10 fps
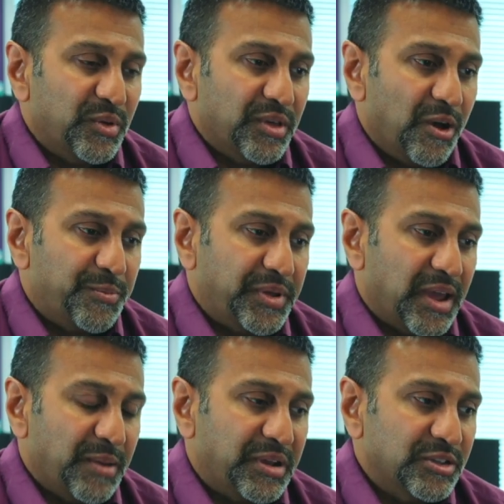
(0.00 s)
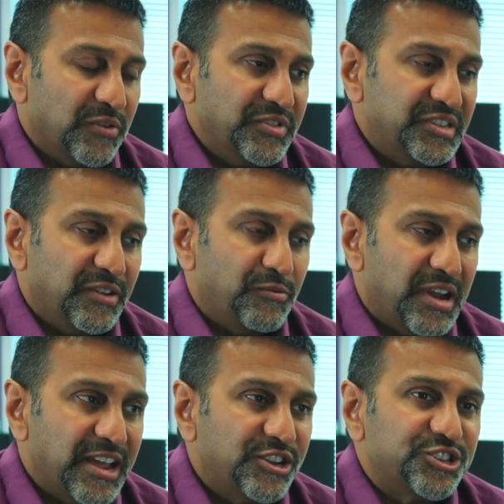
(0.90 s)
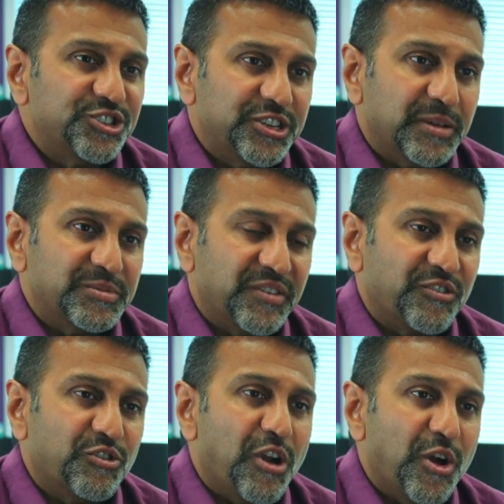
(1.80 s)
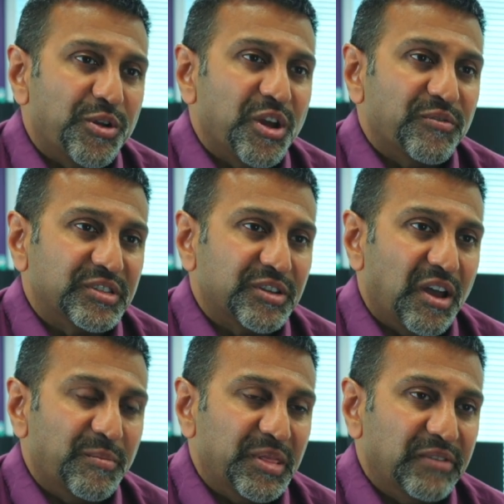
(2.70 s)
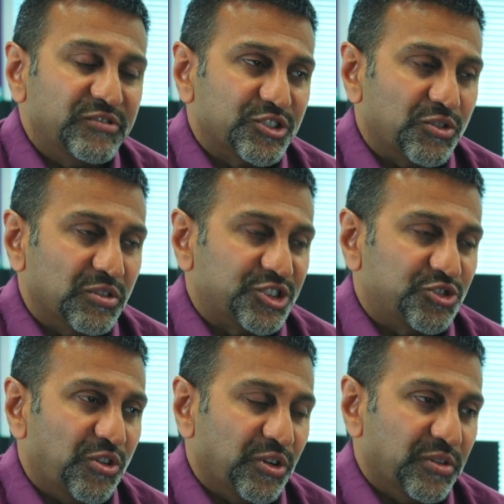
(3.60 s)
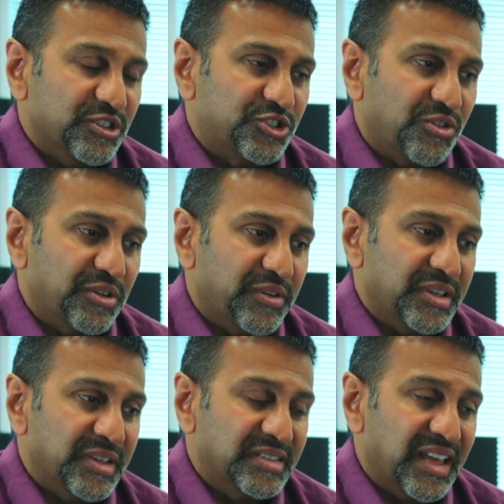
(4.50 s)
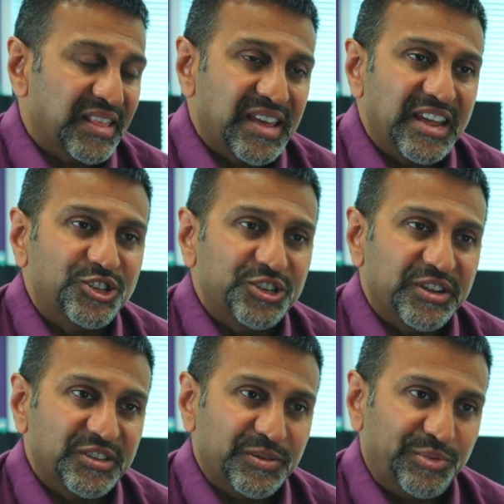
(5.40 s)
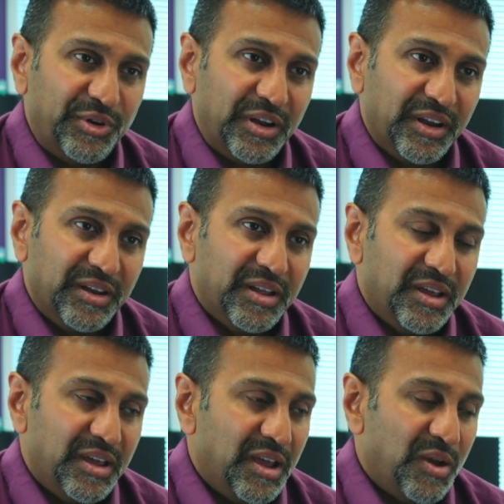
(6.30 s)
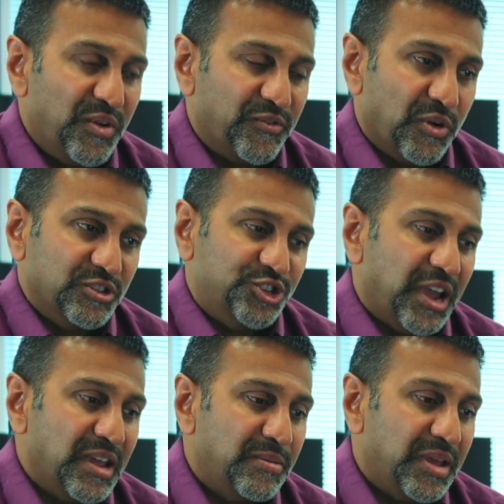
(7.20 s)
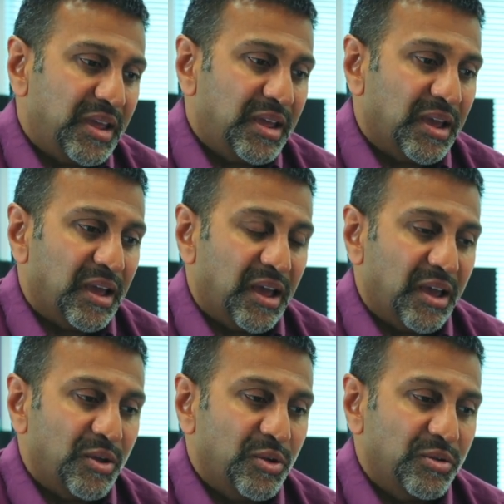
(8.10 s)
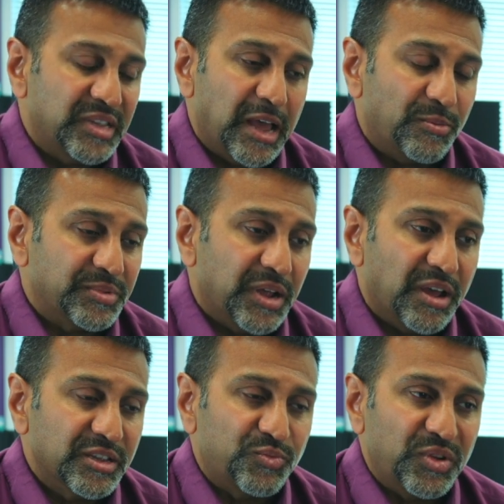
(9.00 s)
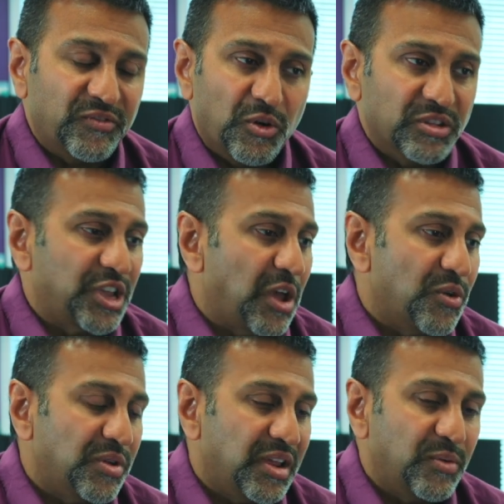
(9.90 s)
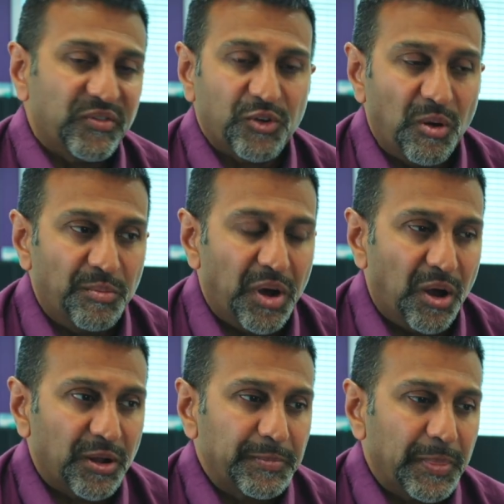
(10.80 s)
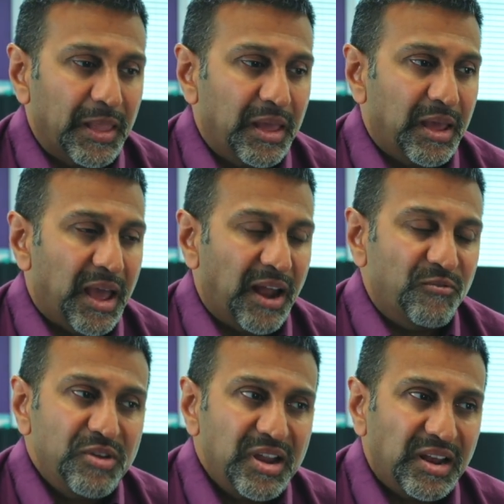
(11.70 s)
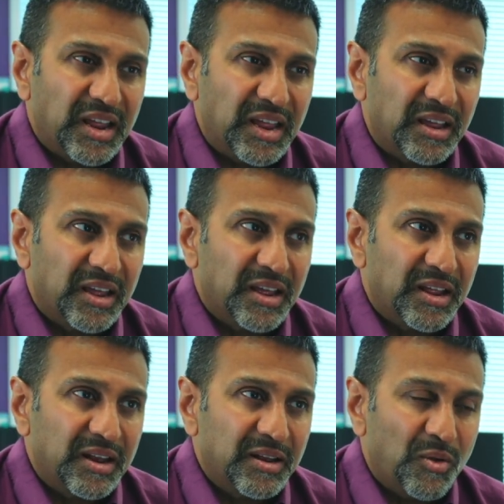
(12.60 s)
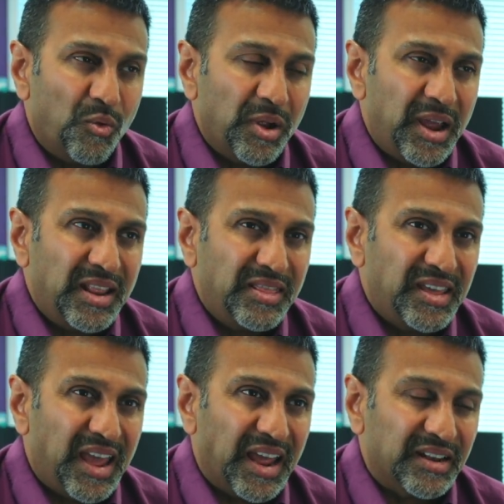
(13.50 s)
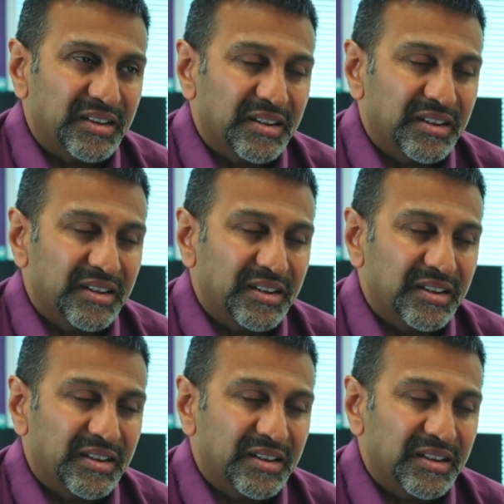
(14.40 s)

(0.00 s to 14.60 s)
with RPA, because obviously relationships have grown over time and they've just got stronger and stronger, is that the engineers are brilliant. We've got Jamie who's helped us, we've got Tony, we've got Mark, and really in the end